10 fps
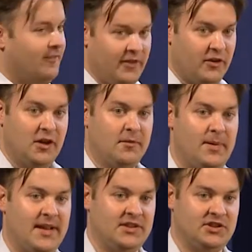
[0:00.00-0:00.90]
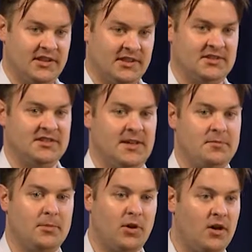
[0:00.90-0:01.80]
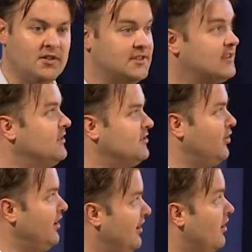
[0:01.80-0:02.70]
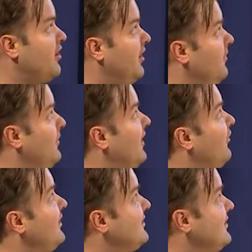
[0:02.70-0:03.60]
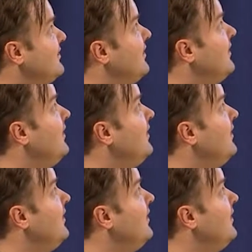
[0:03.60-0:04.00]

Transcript: virulent pathogen and susceptible host, so the inoculum increases.